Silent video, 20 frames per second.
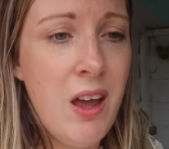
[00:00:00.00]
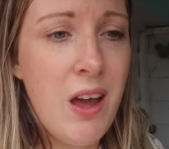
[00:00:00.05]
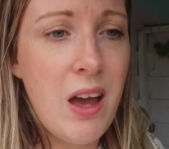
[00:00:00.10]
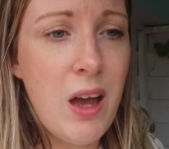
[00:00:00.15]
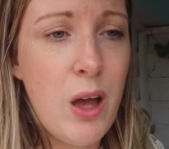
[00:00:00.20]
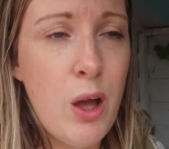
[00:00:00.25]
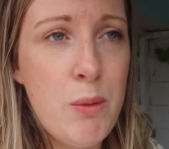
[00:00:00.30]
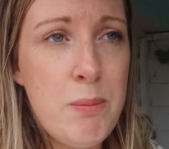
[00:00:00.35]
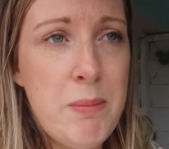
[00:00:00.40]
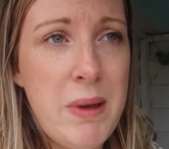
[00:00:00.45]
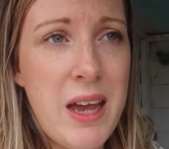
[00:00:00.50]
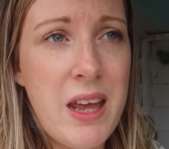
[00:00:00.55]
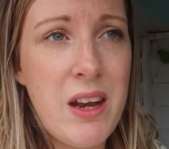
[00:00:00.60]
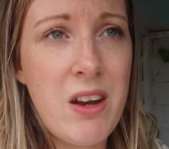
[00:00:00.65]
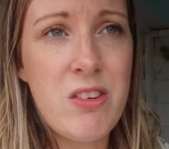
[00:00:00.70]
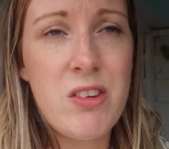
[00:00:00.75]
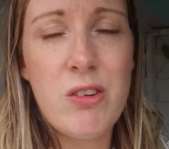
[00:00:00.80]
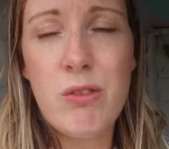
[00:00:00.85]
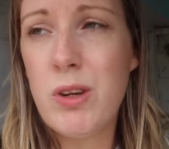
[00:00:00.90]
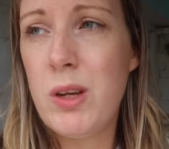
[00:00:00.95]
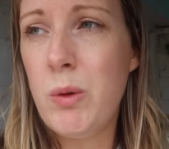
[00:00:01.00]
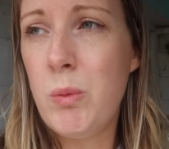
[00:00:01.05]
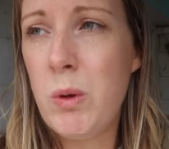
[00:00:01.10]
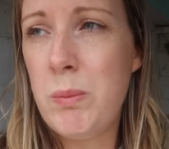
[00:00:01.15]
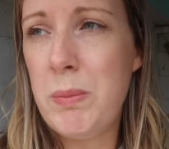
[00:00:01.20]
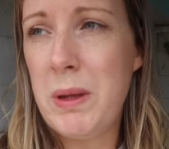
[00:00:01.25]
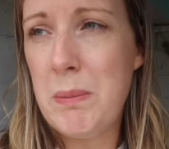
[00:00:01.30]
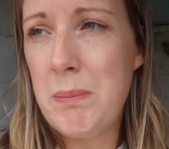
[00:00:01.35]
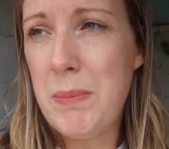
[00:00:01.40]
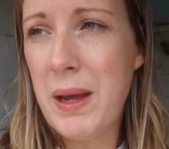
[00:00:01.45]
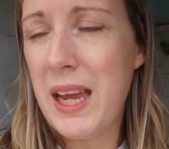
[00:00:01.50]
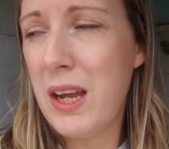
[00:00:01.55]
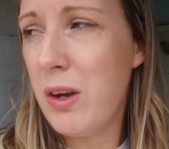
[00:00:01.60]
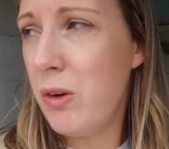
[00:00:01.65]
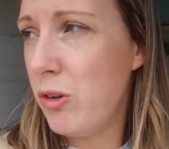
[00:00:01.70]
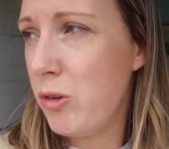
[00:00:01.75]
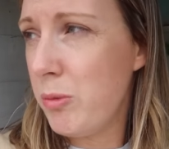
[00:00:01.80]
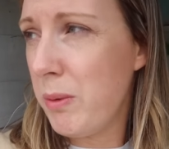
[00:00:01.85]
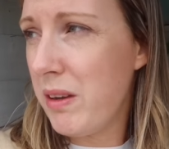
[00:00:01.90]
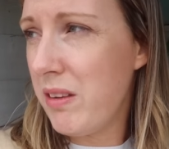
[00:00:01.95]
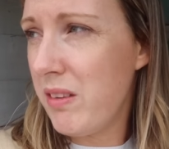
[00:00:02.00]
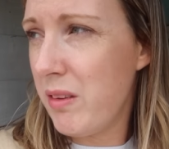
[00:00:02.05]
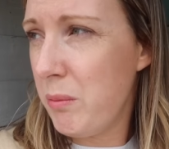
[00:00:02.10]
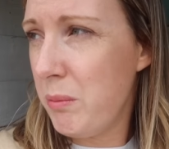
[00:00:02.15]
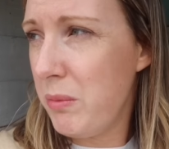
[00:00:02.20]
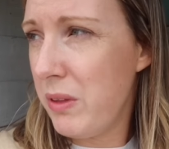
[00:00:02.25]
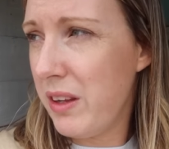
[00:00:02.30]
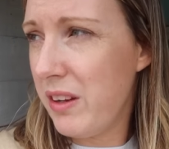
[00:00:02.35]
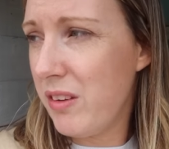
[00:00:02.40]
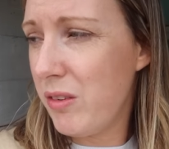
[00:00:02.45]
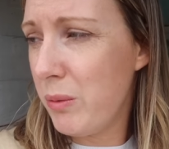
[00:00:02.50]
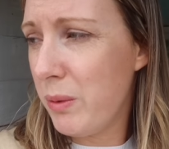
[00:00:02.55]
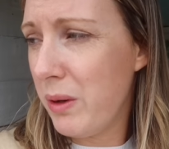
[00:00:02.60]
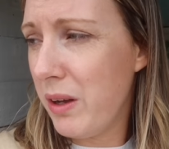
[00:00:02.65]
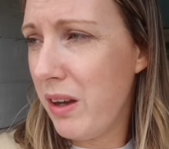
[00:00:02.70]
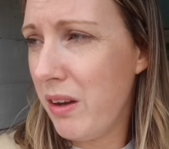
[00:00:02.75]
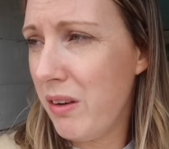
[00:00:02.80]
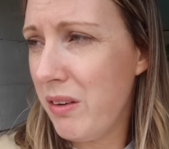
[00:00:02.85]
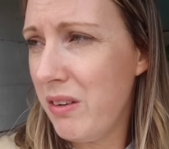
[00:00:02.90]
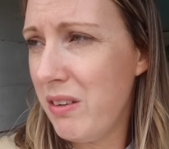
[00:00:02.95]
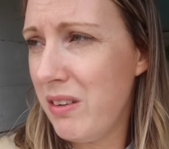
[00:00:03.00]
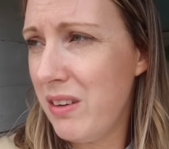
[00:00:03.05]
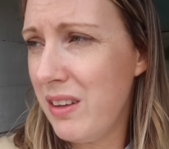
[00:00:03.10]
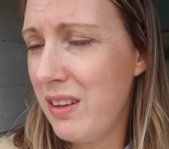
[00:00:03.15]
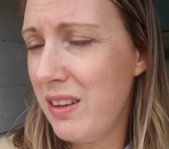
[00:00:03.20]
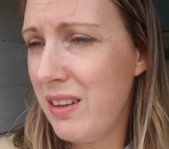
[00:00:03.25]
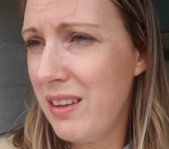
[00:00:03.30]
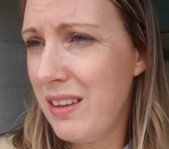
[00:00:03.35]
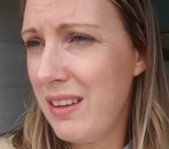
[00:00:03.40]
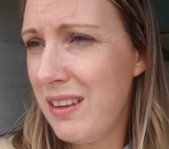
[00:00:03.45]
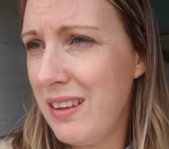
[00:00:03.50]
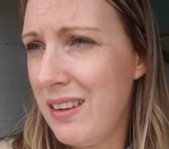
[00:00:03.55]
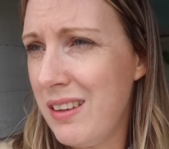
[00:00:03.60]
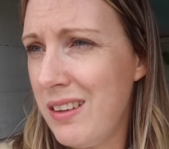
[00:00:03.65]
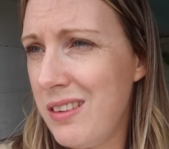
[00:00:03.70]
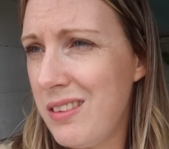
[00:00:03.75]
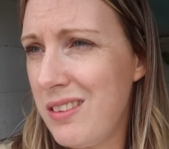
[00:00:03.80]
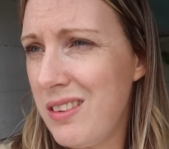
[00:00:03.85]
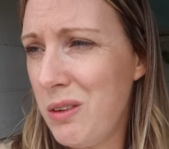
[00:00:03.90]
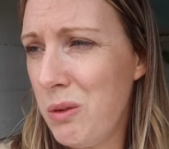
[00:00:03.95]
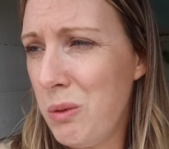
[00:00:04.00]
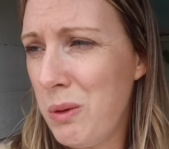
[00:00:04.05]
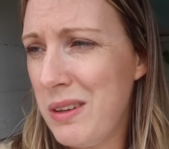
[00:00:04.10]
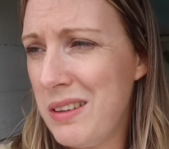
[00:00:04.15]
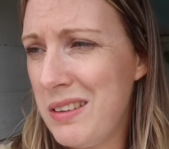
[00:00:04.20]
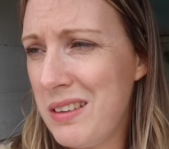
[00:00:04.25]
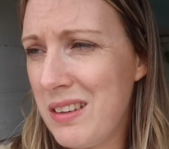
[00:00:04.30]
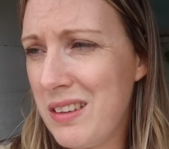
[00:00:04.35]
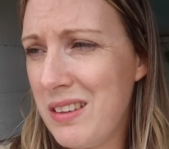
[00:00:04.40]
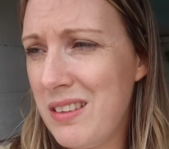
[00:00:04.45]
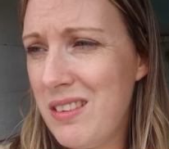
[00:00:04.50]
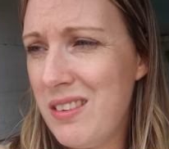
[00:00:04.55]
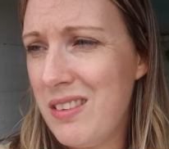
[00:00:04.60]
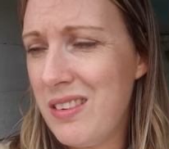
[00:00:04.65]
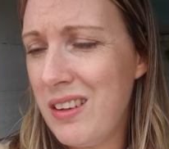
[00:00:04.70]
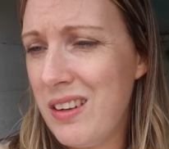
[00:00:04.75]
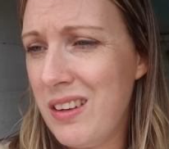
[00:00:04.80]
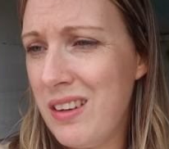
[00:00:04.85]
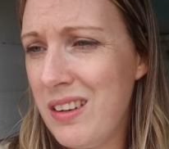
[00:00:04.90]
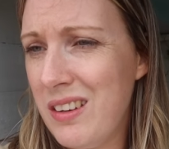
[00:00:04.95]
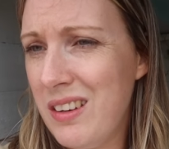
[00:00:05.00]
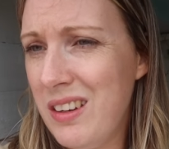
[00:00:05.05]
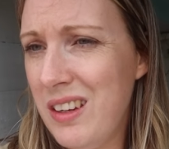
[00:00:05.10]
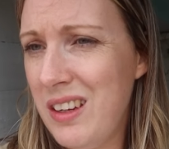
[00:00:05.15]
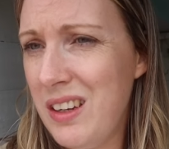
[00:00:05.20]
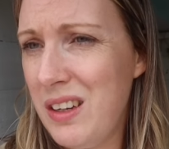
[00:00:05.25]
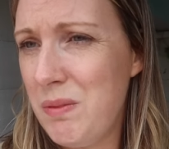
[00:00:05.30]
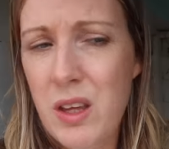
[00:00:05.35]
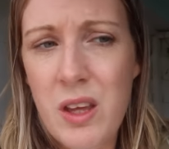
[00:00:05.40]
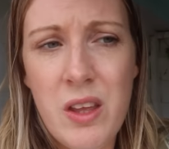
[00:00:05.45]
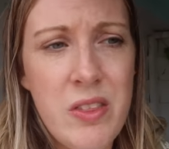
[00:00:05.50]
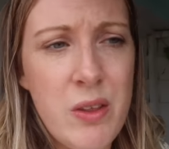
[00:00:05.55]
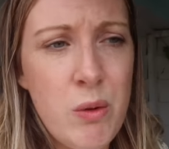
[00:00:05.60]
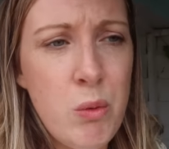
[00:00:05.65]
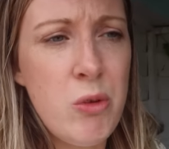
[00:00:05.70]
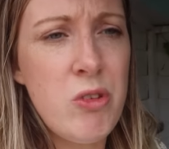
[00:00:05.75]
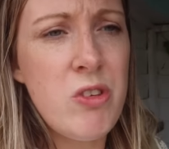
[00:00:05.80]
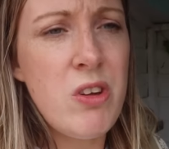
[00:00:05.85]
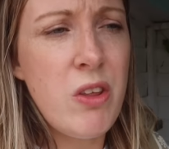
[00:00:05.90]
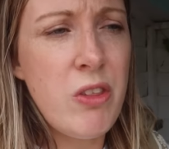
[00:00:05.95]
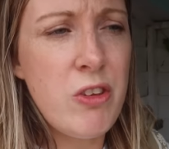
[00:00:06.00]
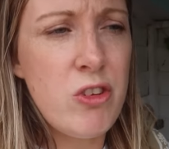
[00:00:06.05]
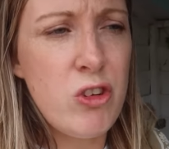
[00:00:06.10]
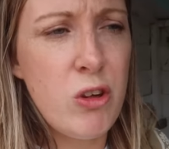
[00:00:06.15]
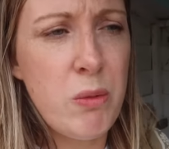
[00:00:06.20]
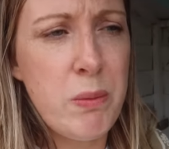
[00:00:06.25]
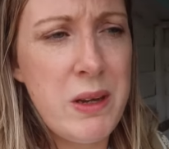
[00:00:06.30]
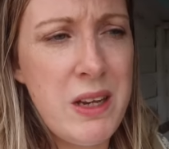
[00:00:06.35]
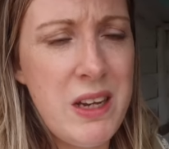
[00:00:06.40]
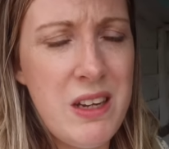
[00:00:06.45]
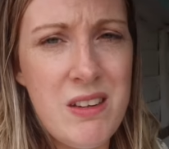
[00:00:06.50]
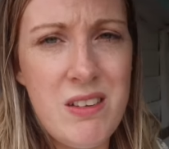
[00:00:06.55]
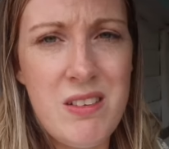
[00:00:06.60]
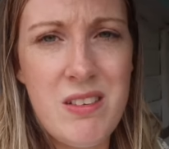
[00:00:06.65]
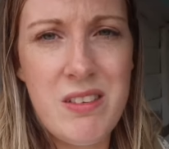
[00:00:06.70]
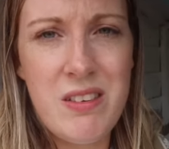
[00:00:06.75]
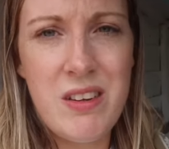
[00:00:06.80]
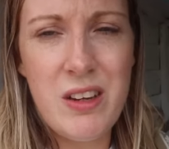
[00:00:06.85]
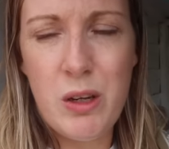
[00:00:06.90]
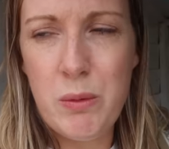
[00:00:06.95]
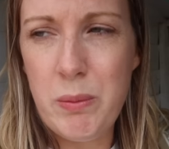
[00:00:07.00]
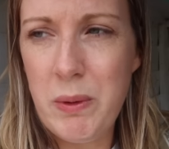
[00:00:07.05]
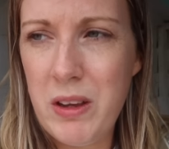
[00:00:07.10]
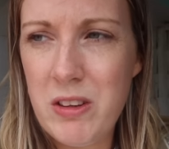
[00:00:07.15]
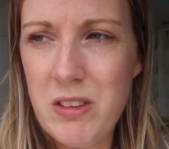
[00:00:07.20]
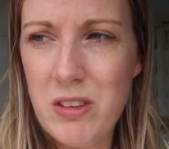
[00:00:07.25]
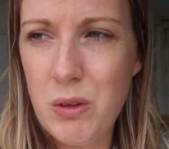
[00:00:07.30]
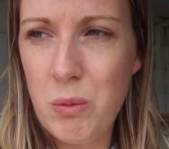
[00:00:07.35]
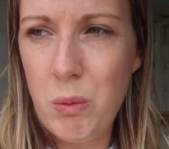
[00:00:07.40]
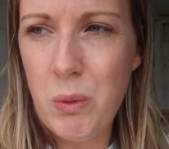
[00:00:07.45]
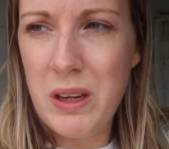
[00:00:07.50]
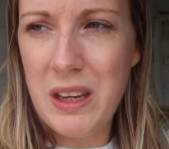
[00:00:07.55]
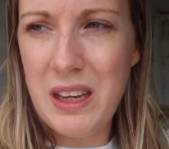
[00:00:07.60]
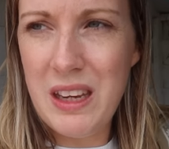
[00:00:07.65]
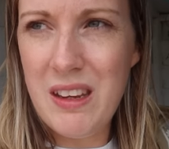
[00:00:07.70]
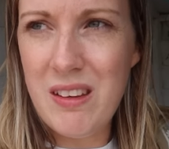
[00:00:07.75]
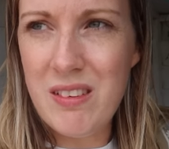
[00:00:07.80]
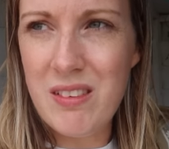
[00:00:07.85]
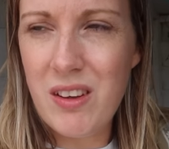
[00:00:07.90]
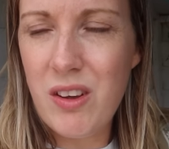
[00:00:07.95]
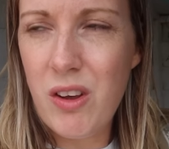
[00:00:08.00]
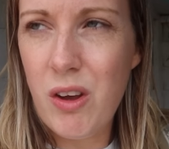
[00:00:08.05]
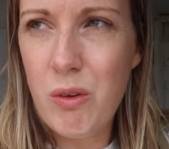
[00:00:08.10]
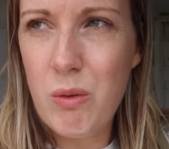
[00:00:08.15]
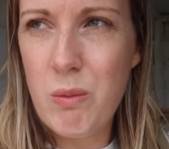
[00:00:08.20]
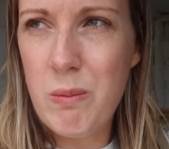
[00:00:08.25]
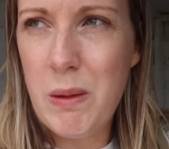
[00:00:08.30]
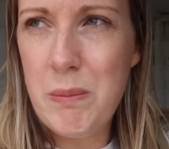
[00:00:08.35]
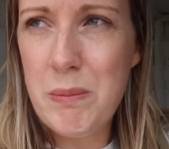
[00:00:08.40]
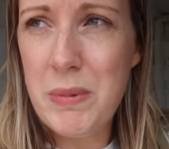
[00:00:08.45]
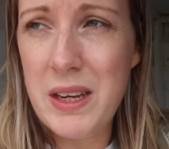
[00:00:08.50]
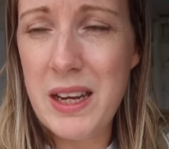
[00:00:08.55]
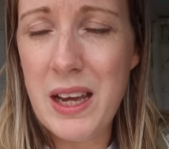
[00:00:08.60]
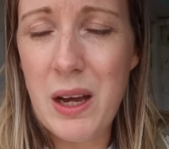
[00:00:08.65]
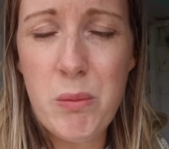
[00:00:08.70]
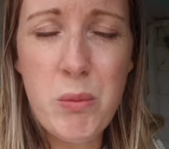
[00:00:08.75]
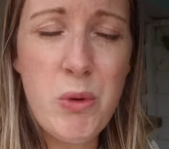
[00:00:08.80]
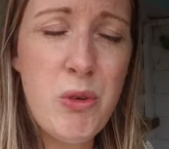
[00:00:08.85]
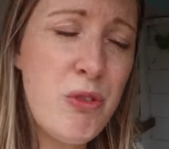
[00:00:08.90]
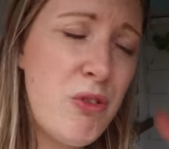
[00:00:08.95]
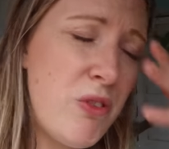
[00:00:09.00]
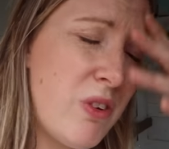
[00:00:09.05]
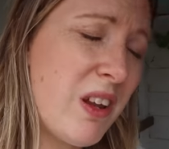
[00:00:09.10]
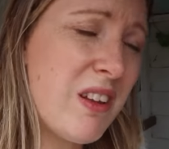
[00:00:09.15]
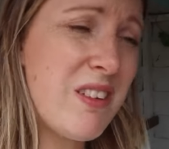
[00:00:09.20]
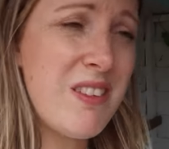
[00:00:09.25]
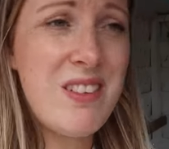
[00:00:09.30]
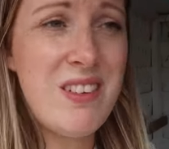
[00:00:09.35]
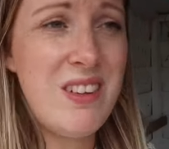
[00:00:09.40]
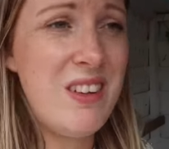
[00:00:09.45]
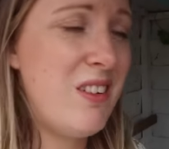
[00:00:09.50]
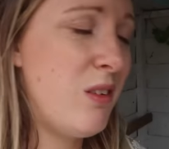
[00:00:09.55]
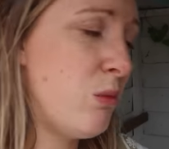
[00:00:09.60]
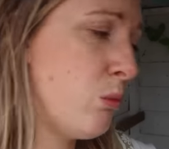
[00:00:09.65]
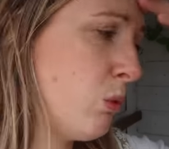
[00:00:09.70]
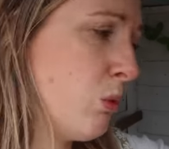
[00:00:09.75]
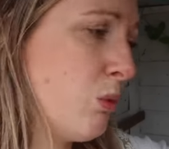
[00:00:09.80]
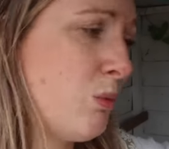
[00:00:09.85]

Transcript: And I don't really want to be impaled by something as well. It's always a concern. There was another job I needed to do, but I don't know what it is. I can't remember now. I'm all flustered.